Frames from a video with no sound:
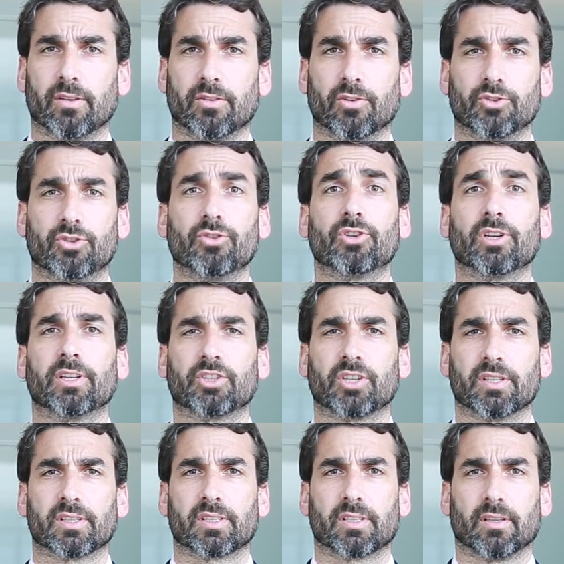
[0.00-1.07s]
your due
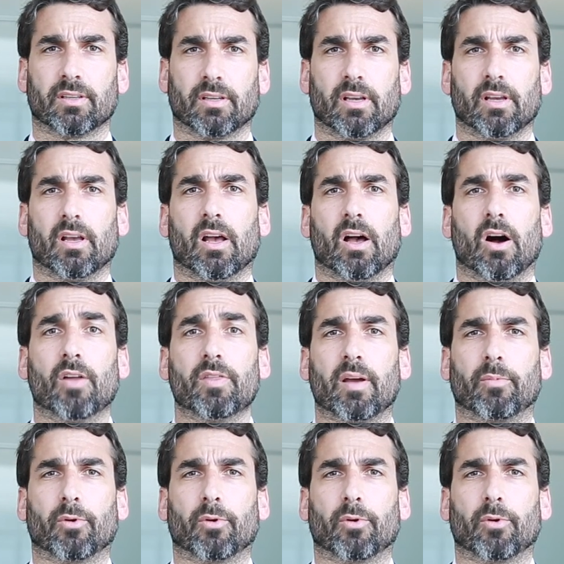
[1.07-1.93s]
diligence on that